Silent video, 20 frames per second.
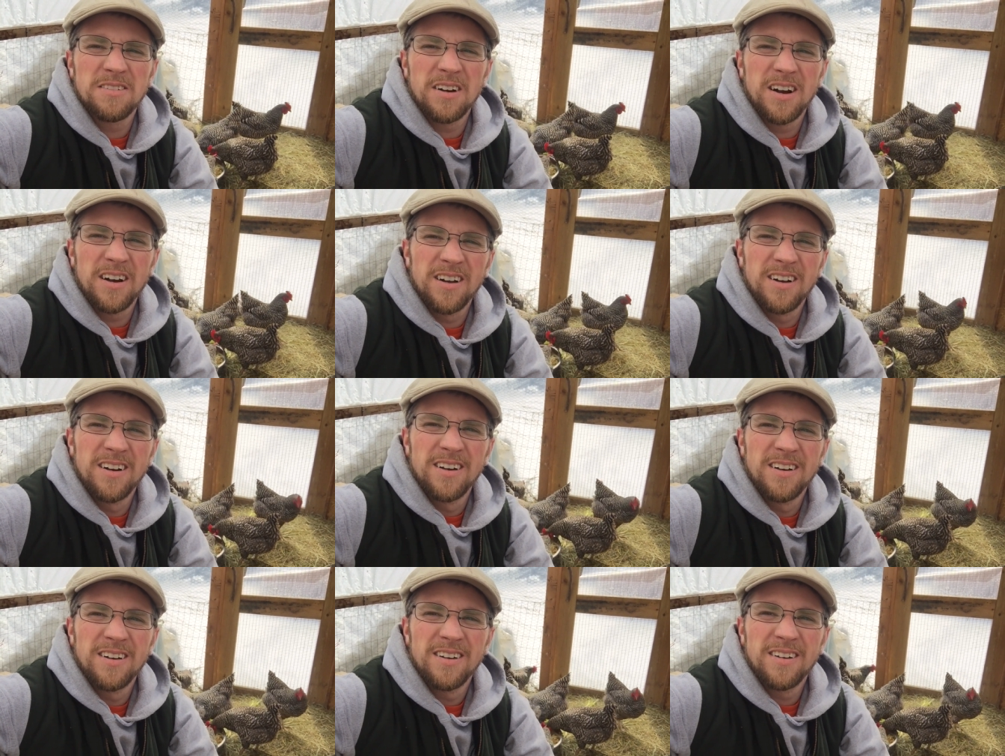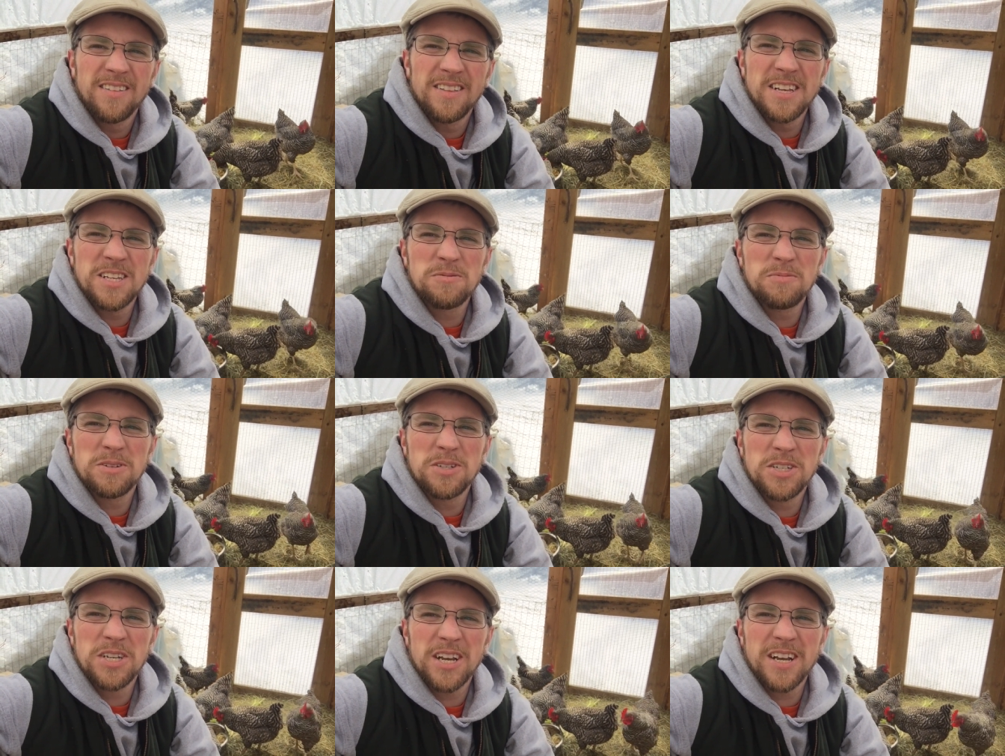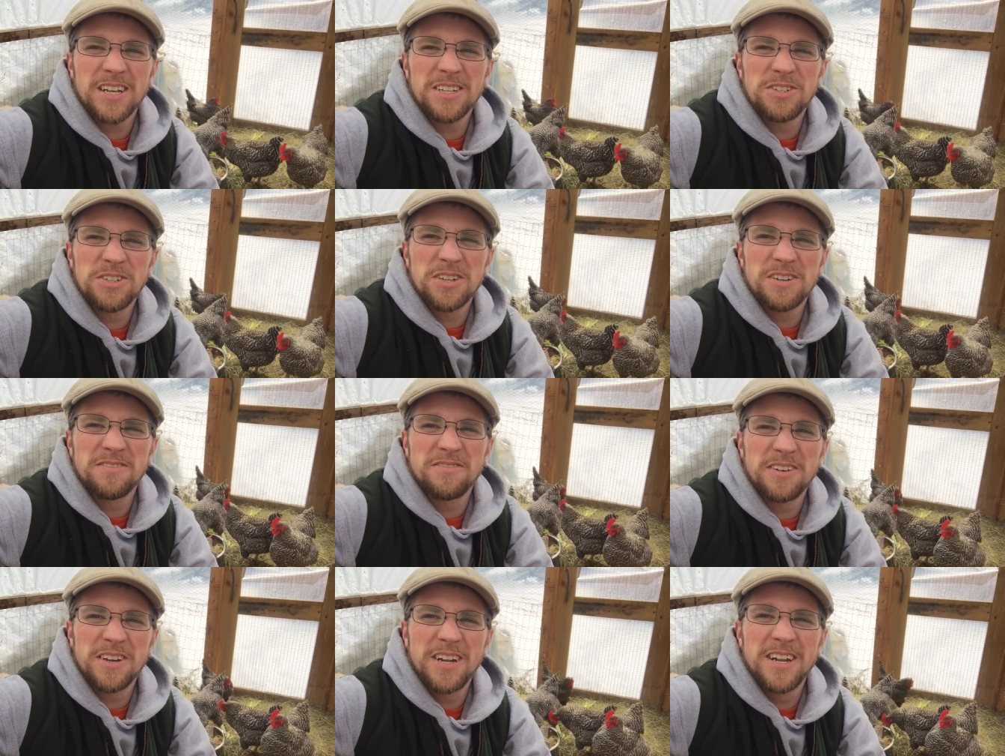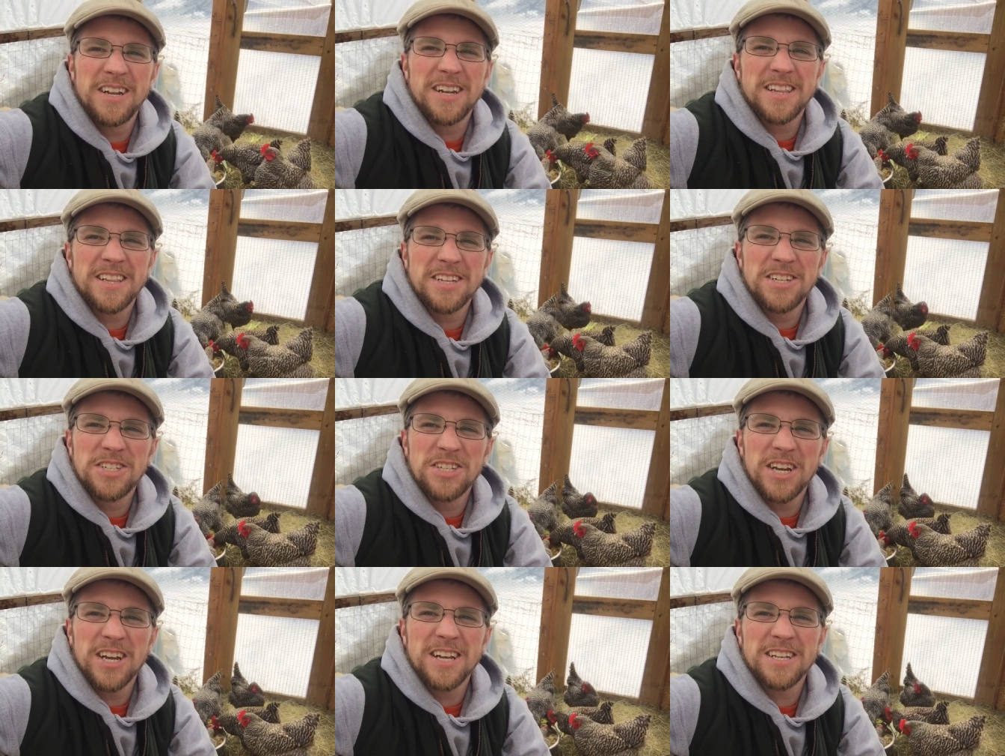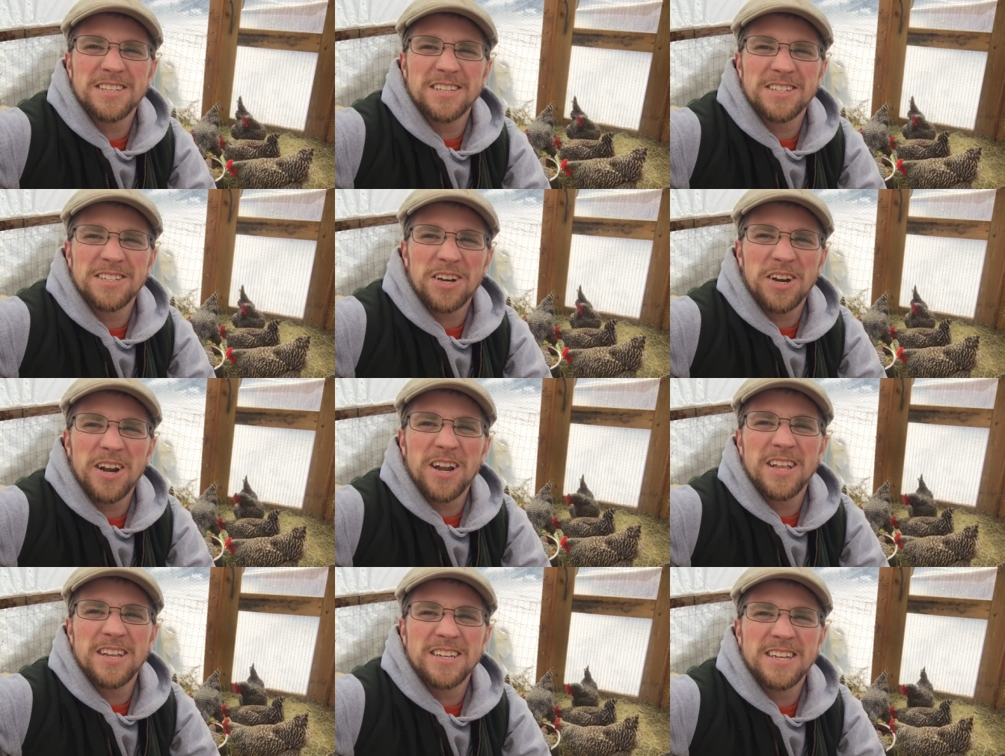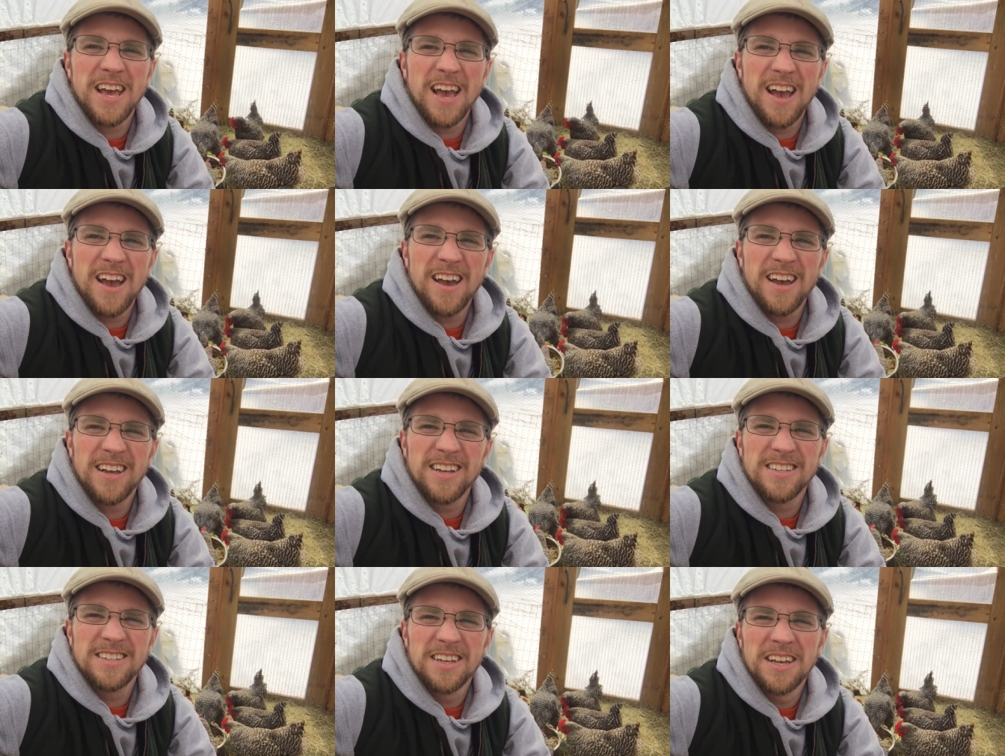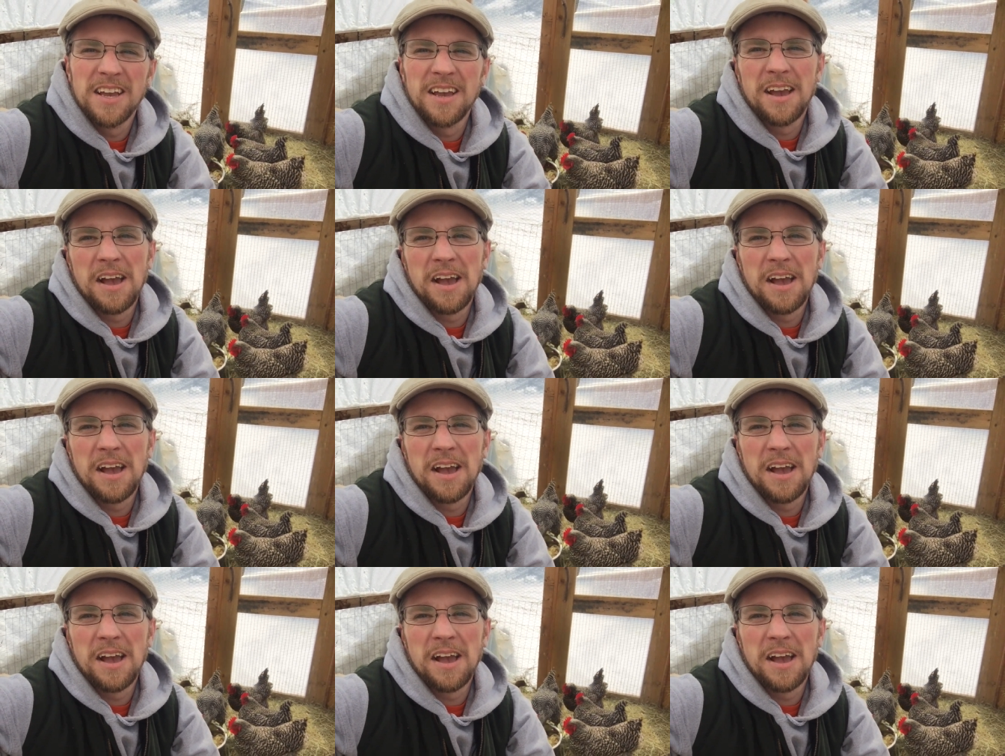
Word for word: Well, at least with chickens, you can feed it to the chickens and turn it into eggs.